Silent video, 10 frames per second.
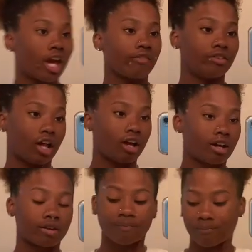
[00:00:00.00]
try to
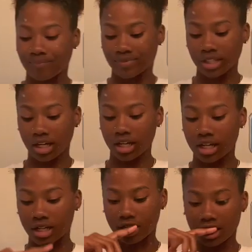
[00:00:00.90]
vlog.
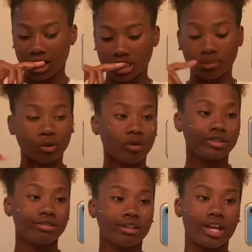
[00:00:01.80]
Uh, I'm going
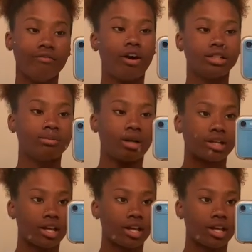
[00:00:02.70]
to a volleyball